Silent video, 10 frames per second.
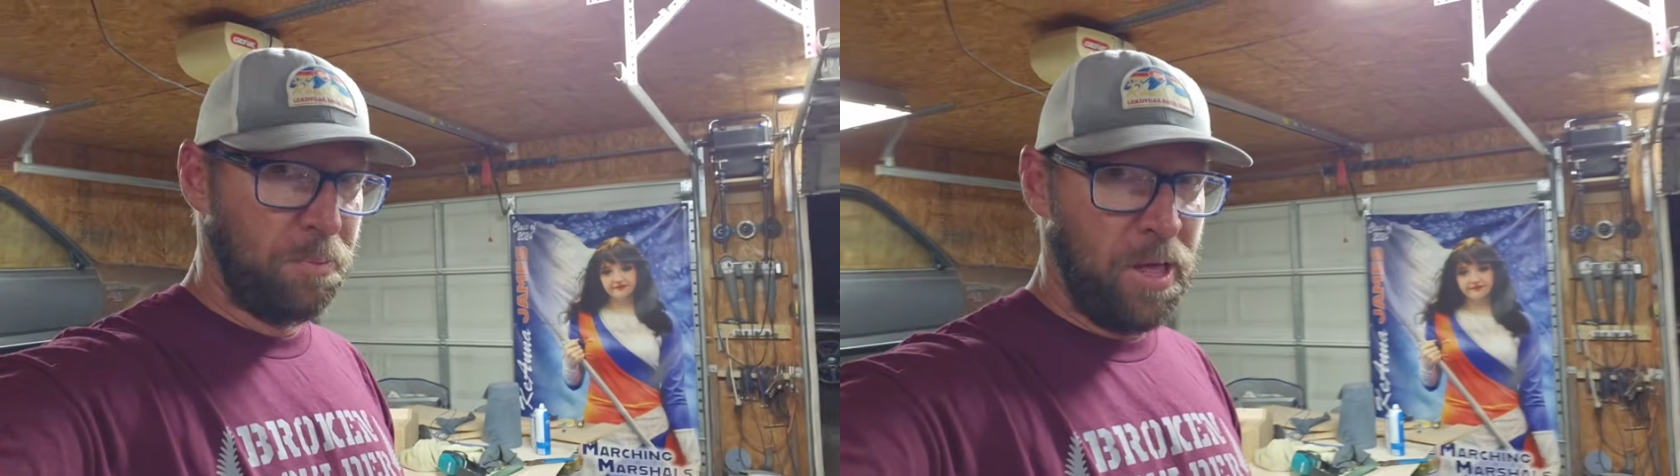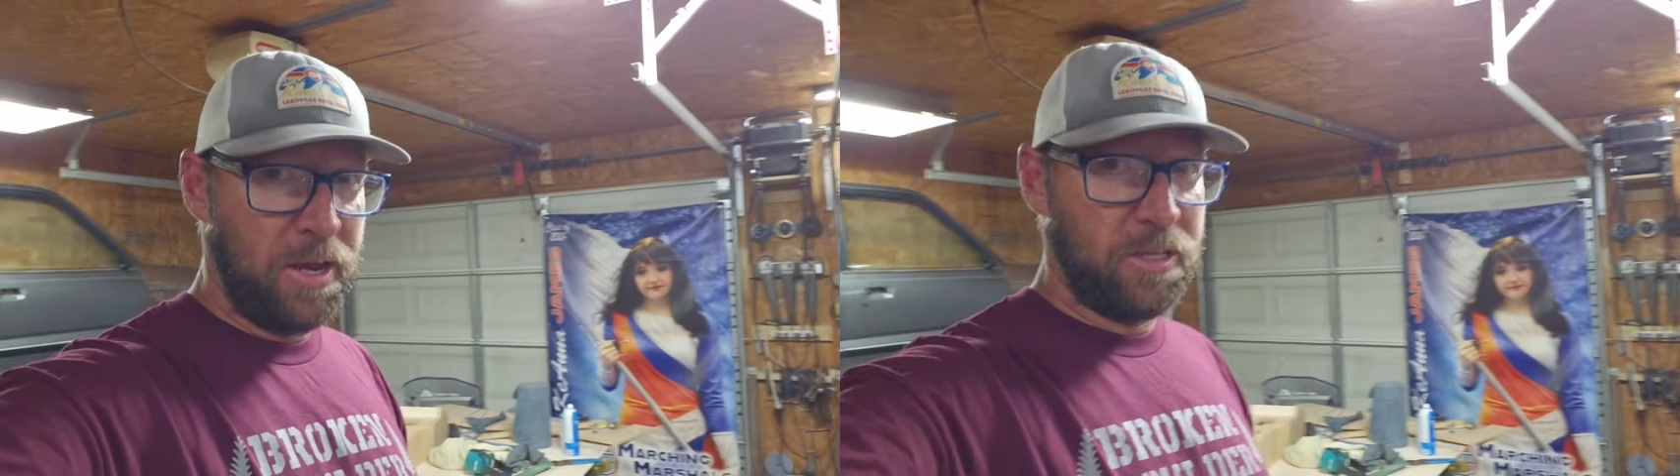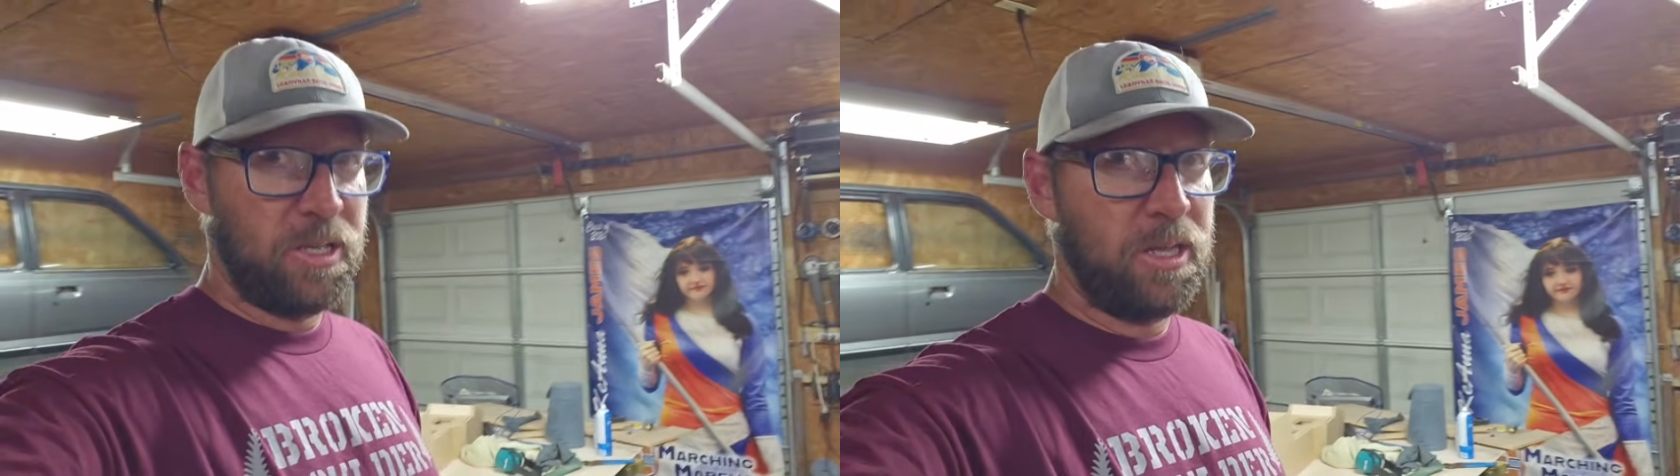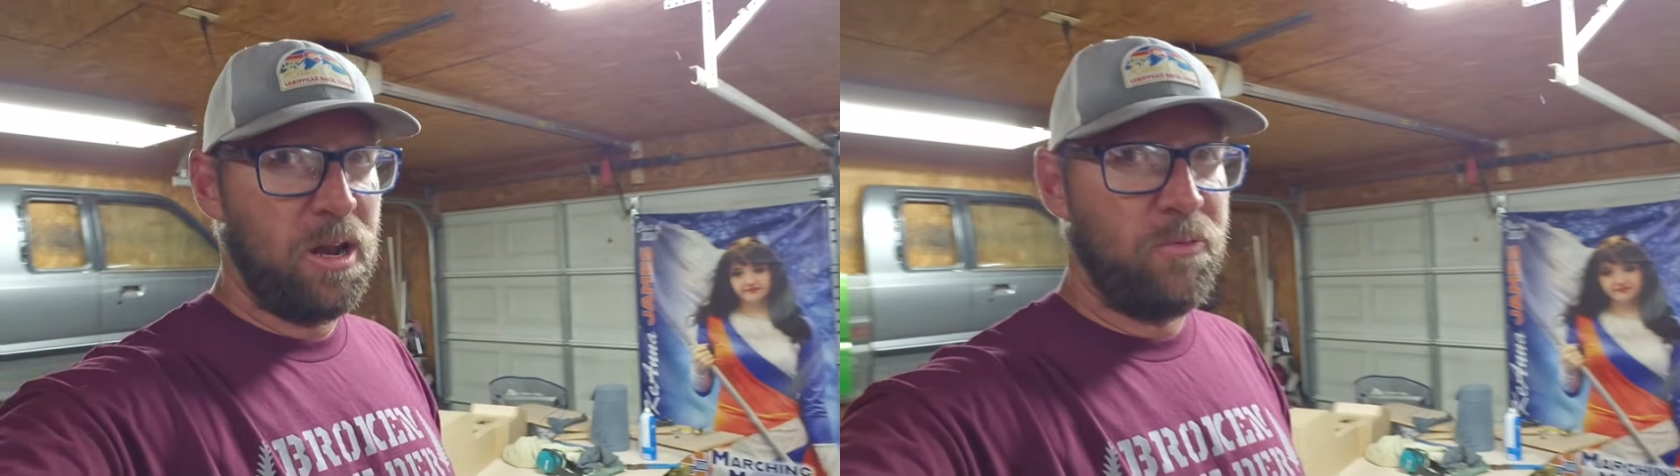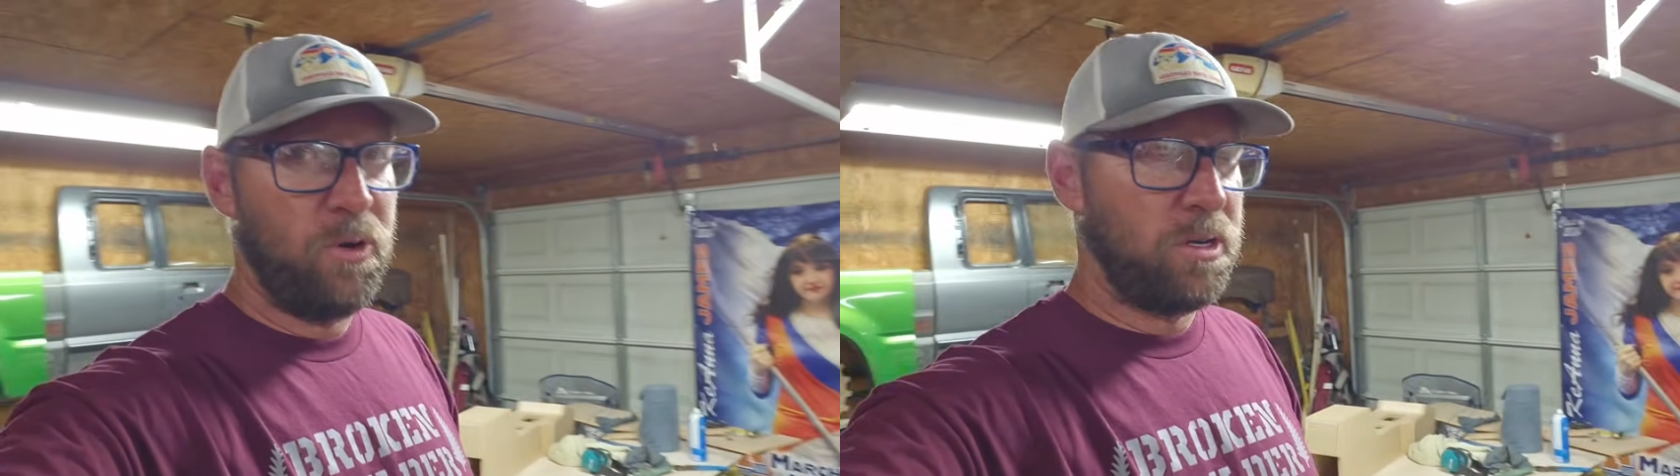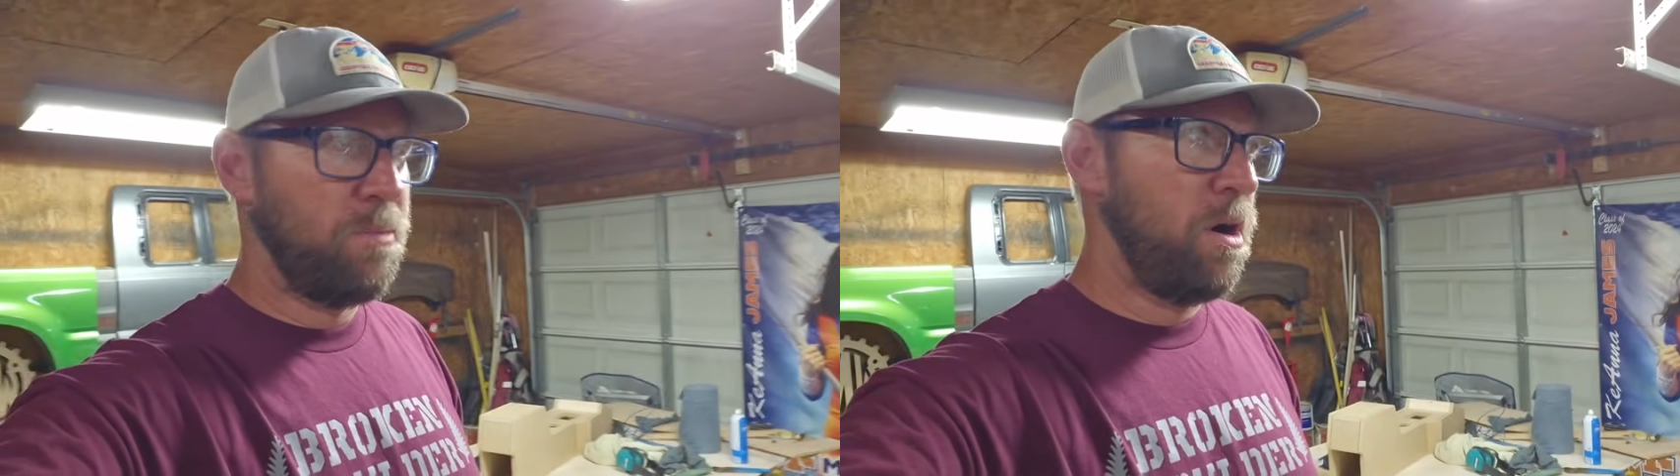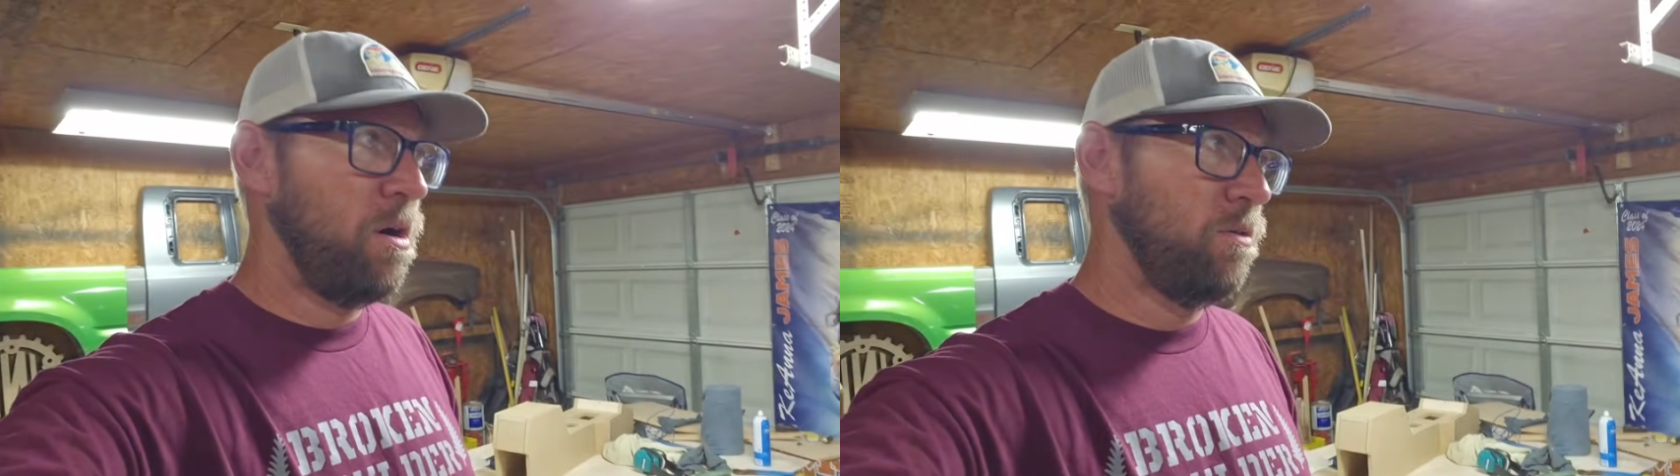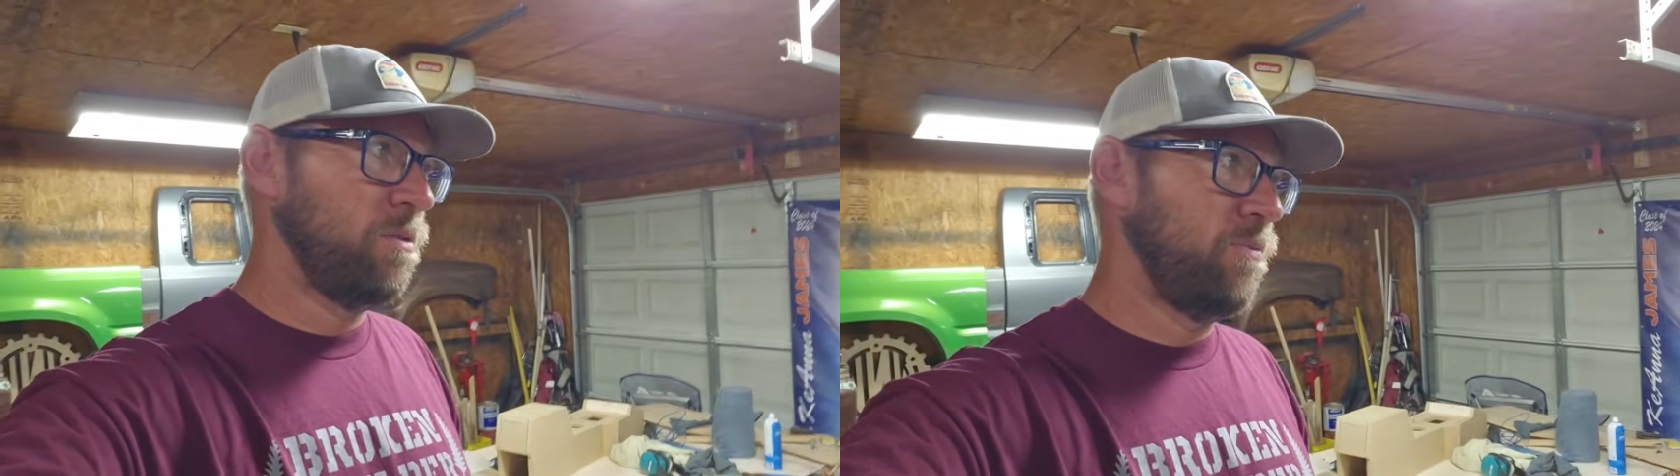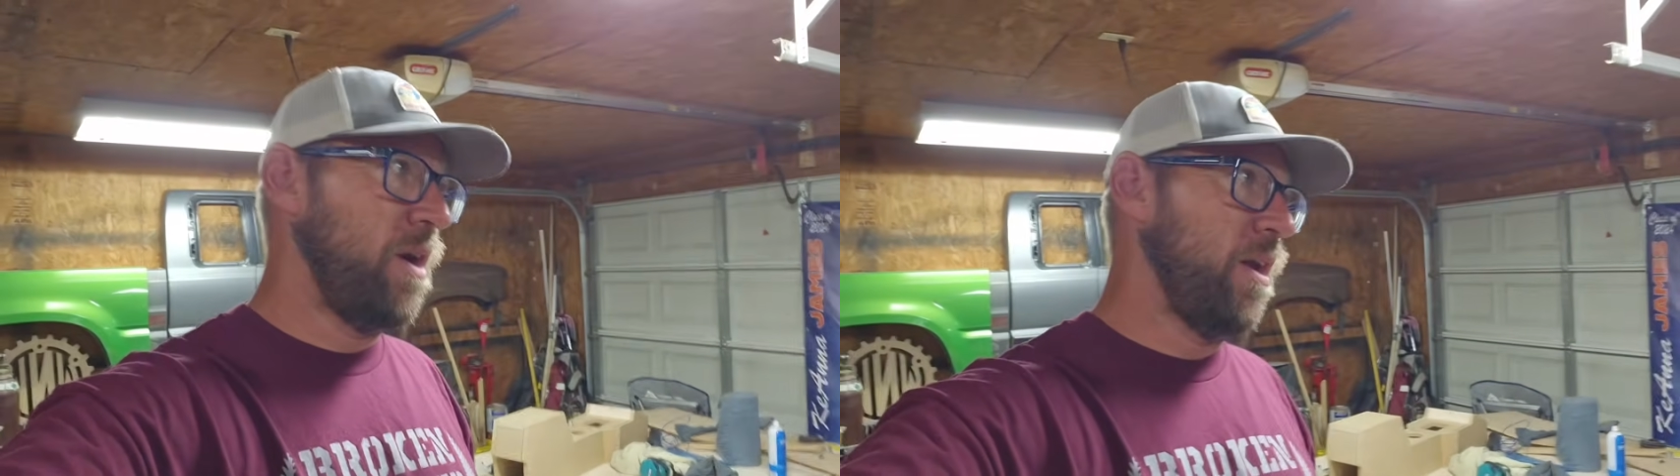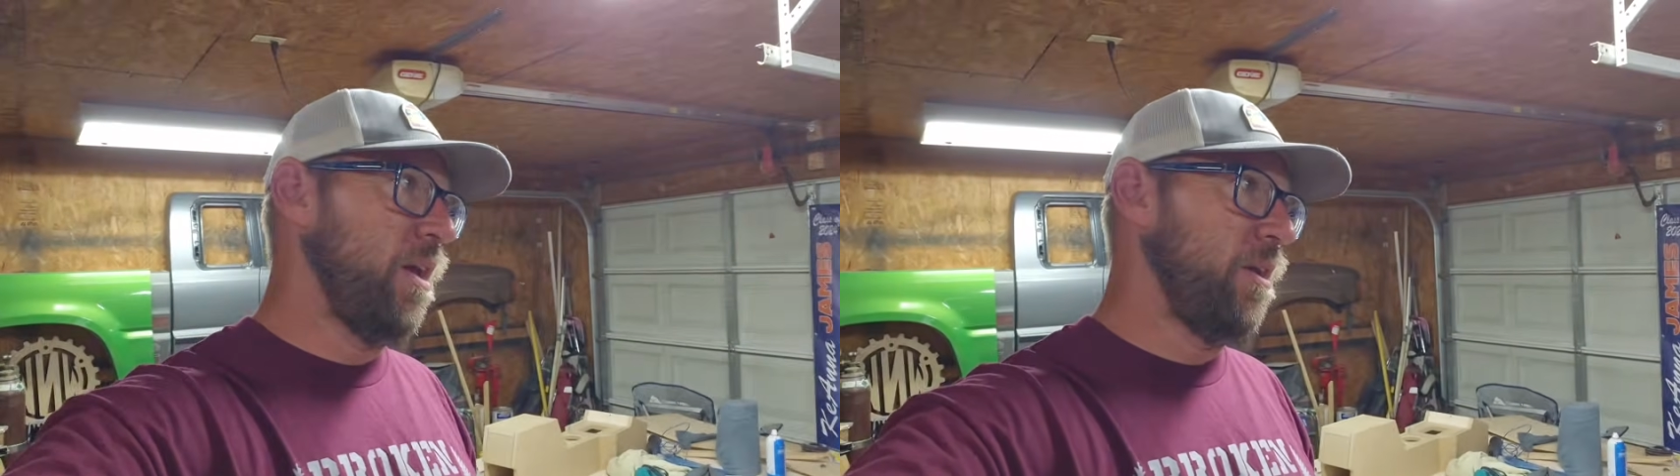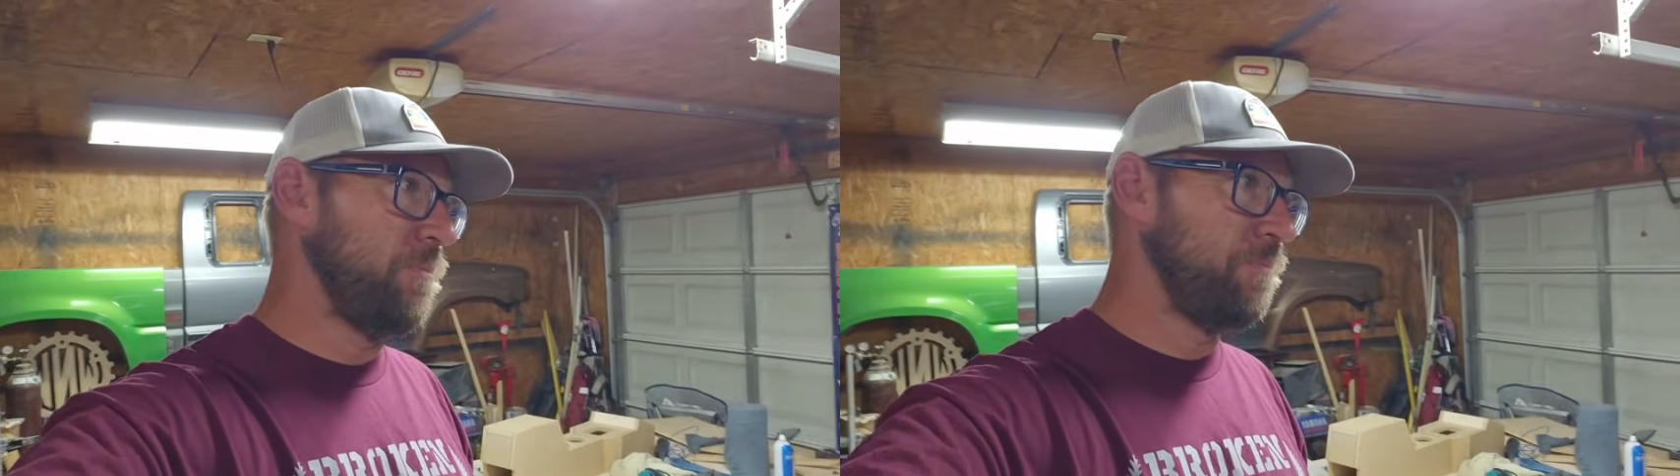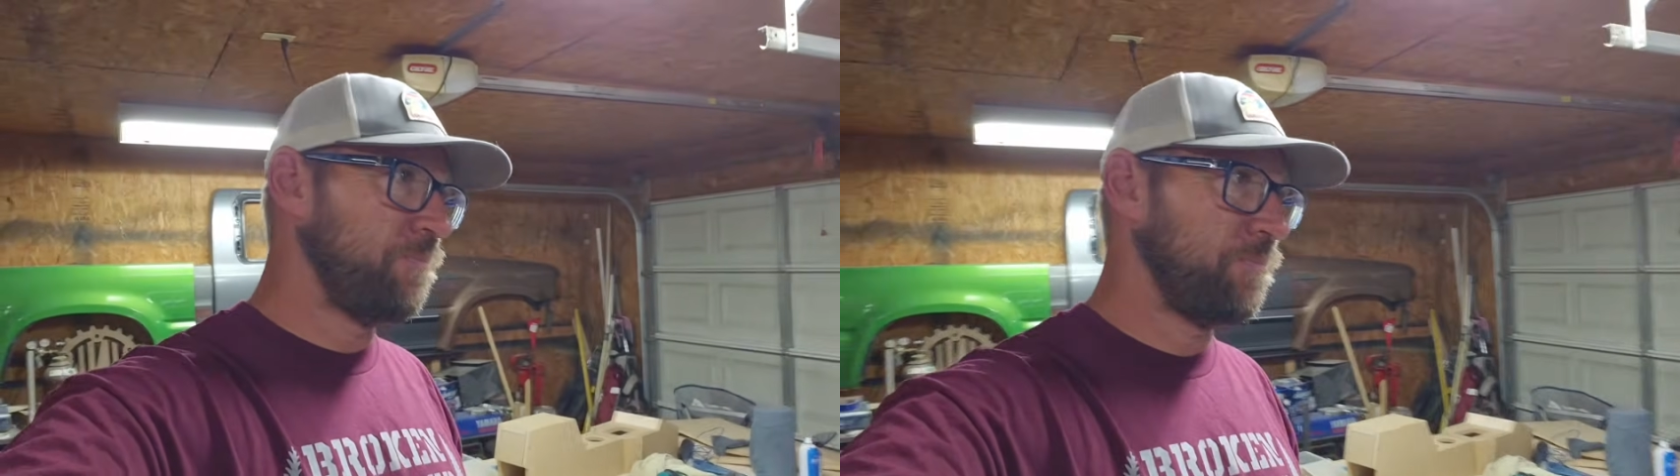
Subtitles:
plan is I get off work tomorrow, it's Friday.